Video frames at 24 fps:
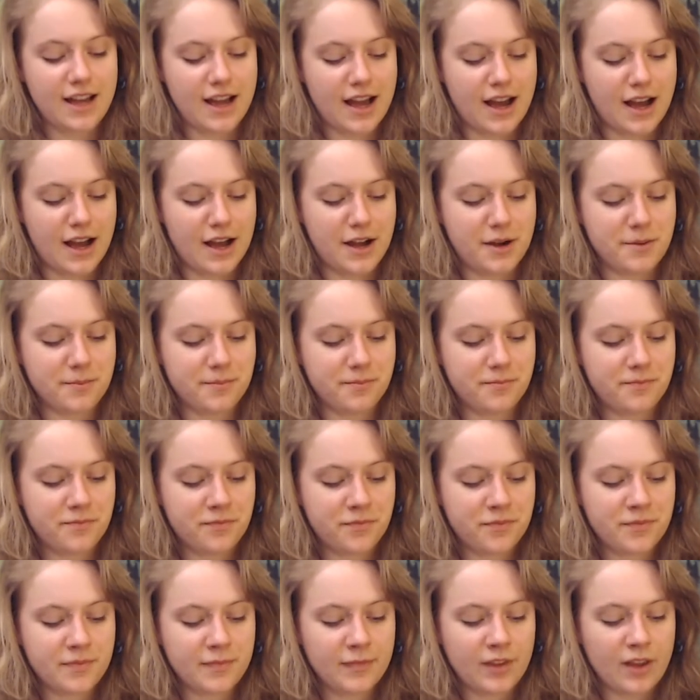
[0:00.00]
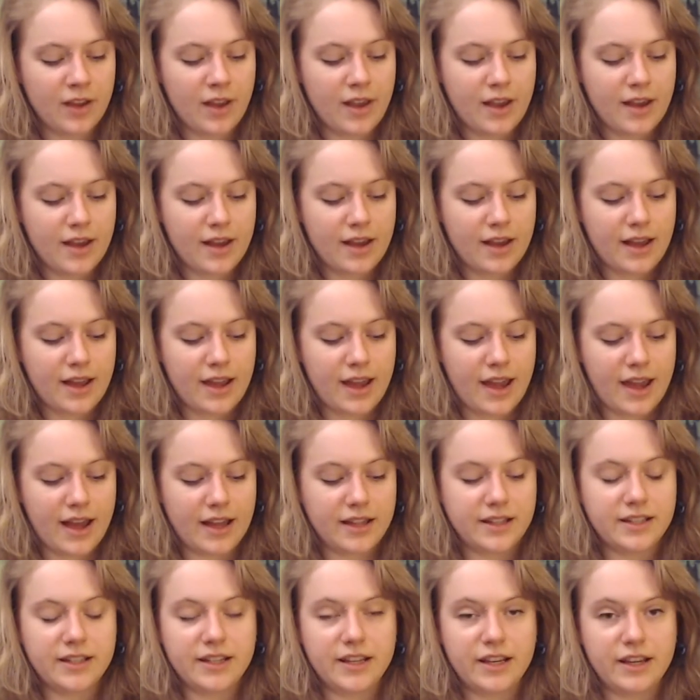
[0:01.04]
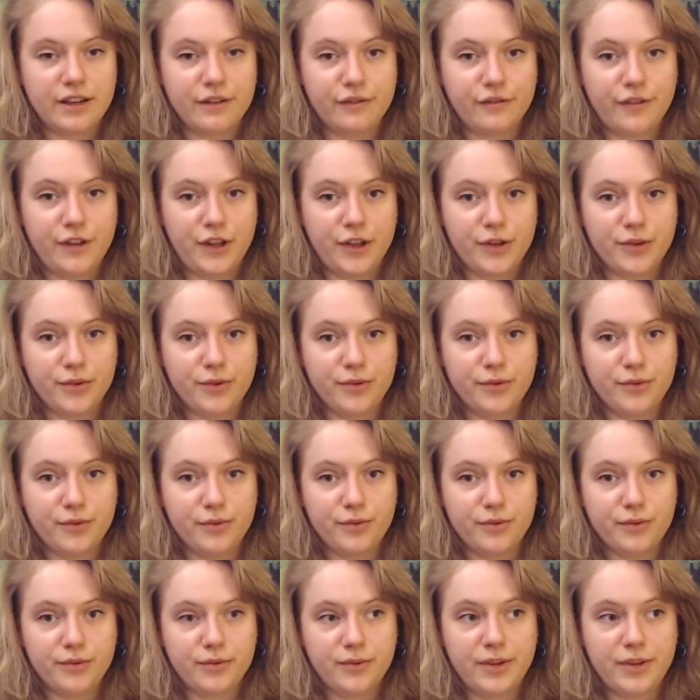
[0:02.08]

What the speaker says: And if you